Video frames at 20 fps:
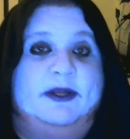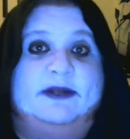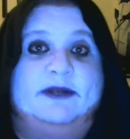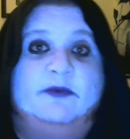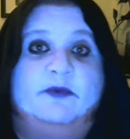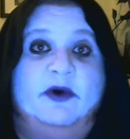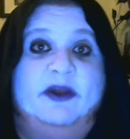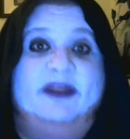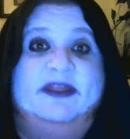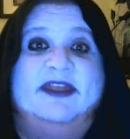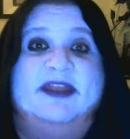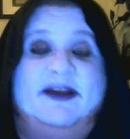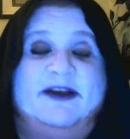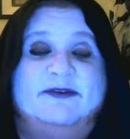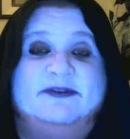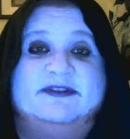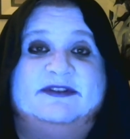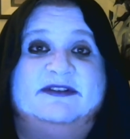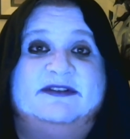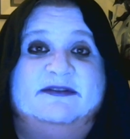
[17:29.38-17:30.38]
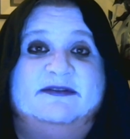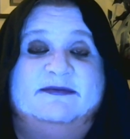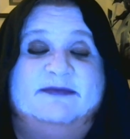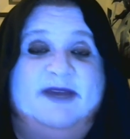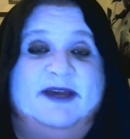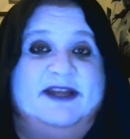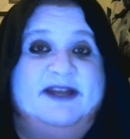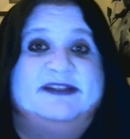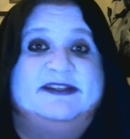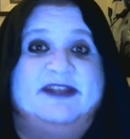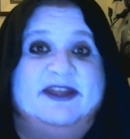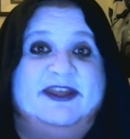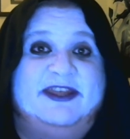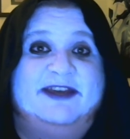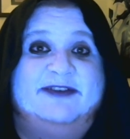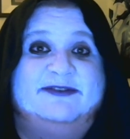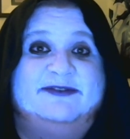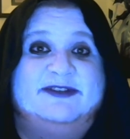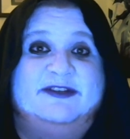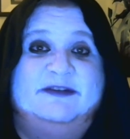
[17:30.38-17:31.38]
1,000? Minus
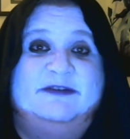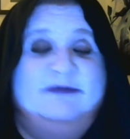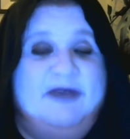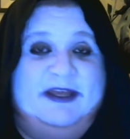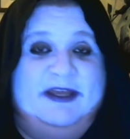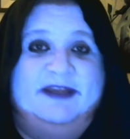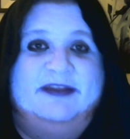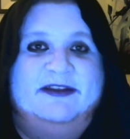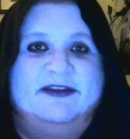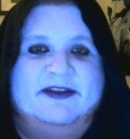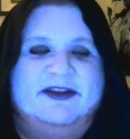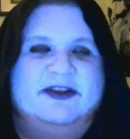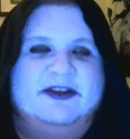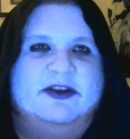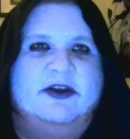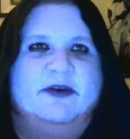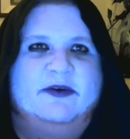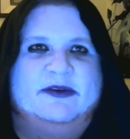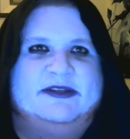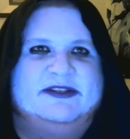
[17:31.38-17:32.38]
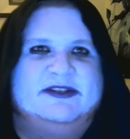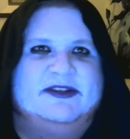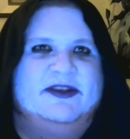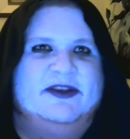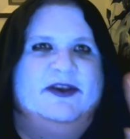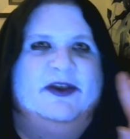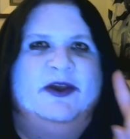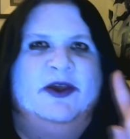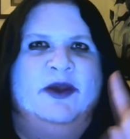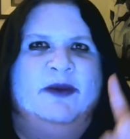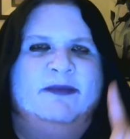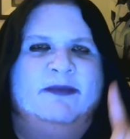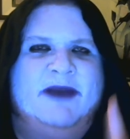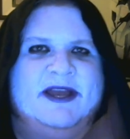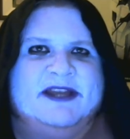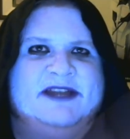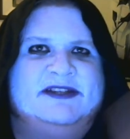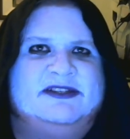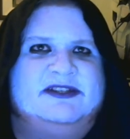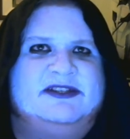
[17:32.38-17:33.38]
1,000? No, it's
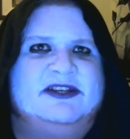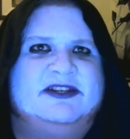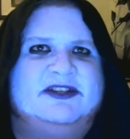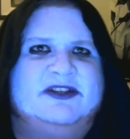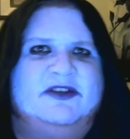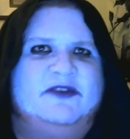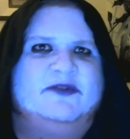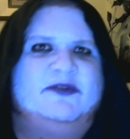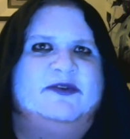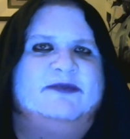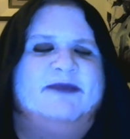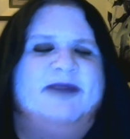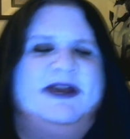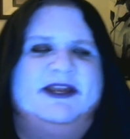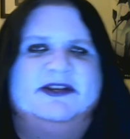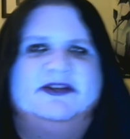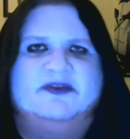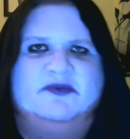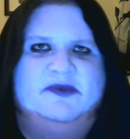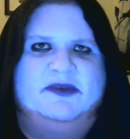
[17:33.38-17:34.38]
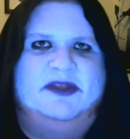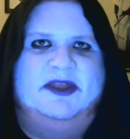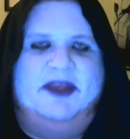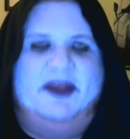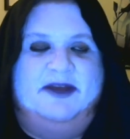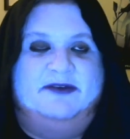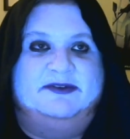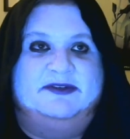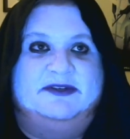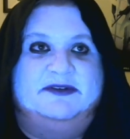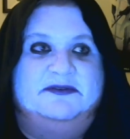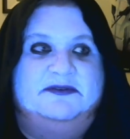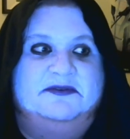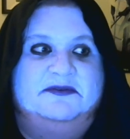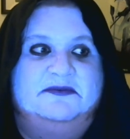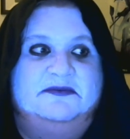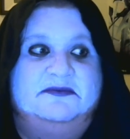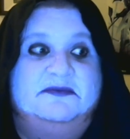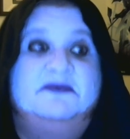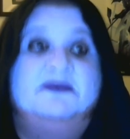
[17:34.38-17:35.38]
minus 600, minus 1,000.
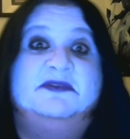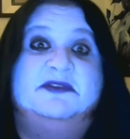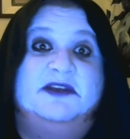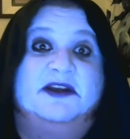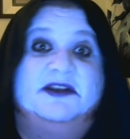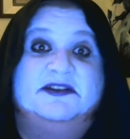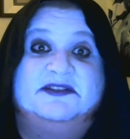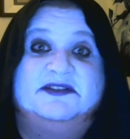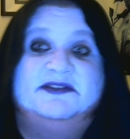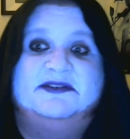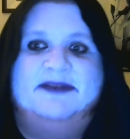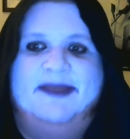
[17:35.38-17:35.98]
Yes.